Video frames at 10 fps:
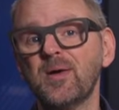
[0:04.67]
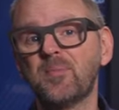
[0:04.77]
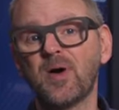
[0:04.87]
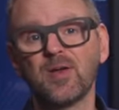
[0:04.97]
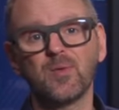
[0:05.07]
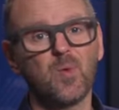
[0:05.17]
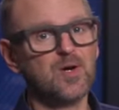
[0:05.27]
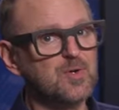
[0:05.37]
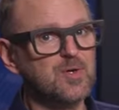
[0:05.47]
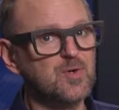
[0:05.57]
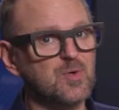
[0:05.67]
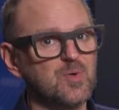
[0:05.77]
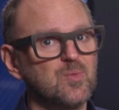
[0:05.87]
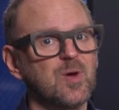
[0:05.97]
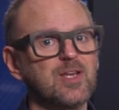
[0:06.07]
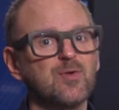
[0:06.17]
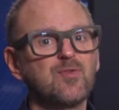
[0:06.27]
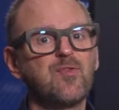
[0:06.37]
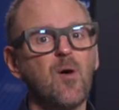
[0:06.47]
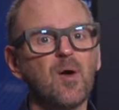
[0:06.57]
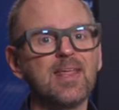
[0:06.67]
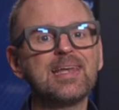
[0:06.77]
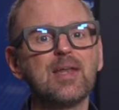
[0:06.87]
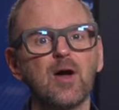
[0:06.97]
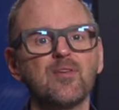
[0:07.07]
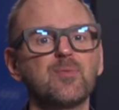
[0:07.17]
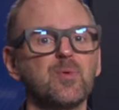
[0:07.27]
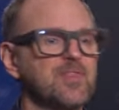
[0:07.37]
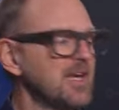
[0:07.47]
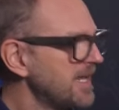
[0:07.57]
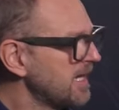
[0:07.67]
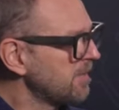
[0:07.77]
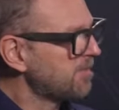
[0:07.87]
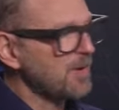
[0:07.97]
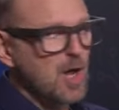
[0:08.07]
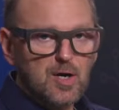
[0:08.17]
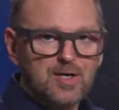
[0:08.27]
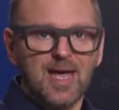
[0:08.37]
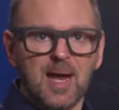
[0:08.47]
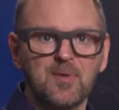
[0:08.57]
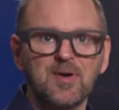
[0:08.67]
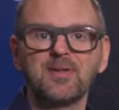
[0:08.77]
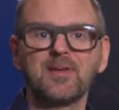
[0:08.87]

But what do you do when you fall in love with a little block camera